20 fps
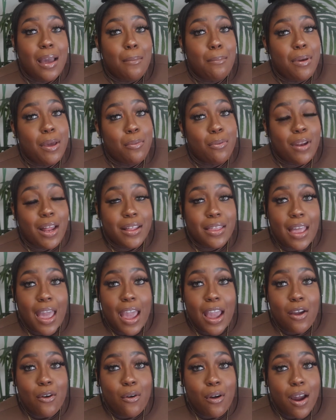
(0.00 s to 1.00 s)
People like to
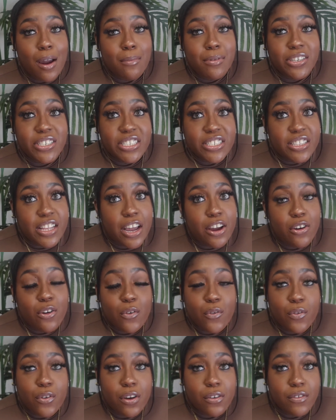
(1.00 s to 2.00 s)
hate on her, but she's that girl
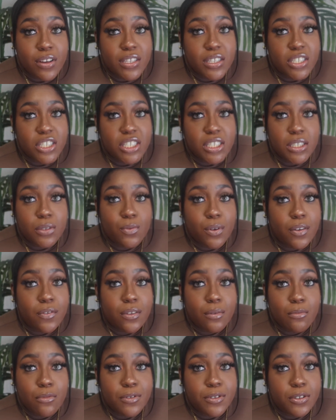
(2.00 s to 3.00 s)
for a reason. She's one of
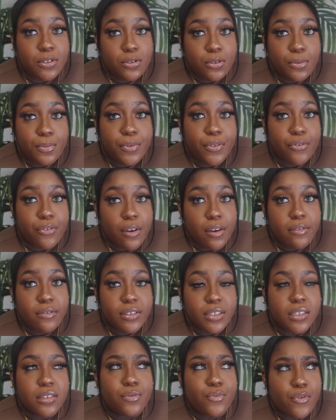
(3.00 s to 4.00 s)
the most duped
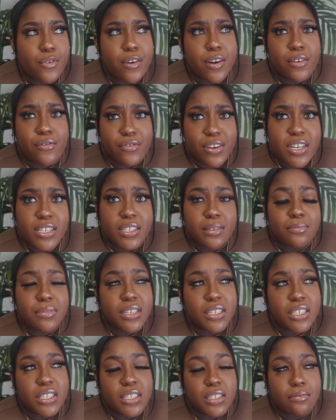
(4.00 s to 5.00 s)
fragrances for a reason,
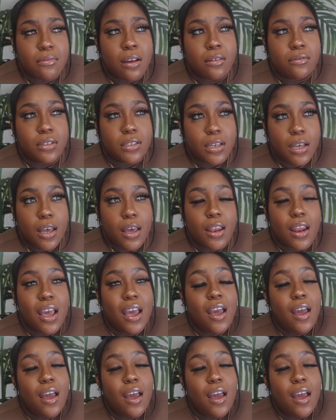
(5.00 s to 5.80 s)
because she smells good.